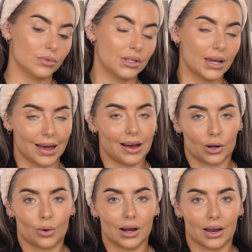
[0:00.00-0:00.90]
yeah,
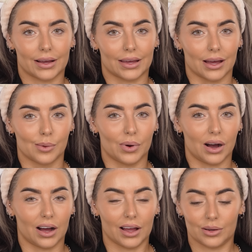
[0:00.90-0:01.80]
I quite like it,
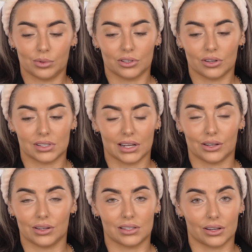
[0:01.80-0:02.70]
but I would not
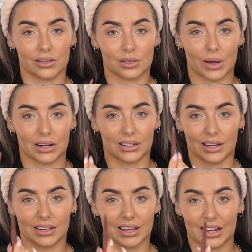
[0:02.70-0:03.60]
say you need to go and spend
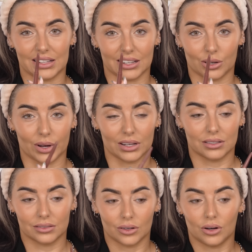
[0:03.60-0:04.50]
like 18
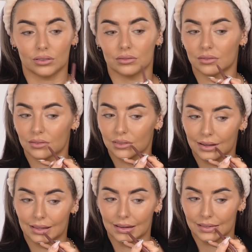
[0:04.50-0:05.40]
quid on
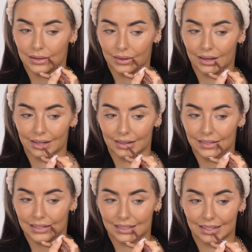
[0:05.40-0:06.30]
this lip liner
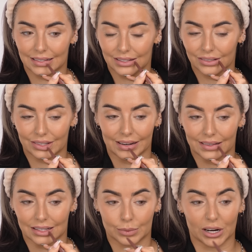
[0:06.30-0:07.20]
because it's it's not doing
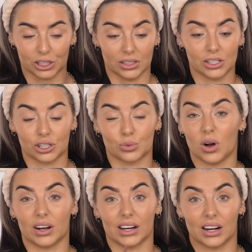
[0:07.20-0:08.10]
anything special. It's just
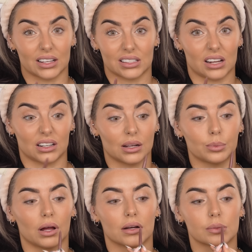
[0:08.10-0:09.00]
working like a standard
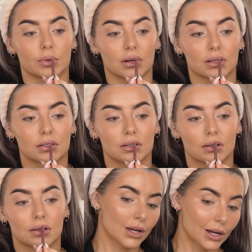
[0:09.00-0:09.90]
lip liner, to be honest.
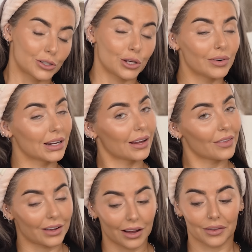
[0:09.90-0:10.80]
do really
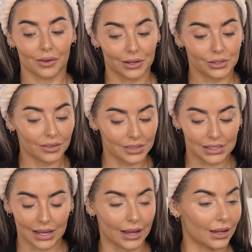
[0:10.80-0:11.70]
like the color though, I do have to
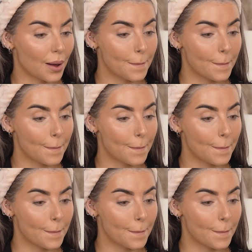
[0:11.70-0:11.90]
say.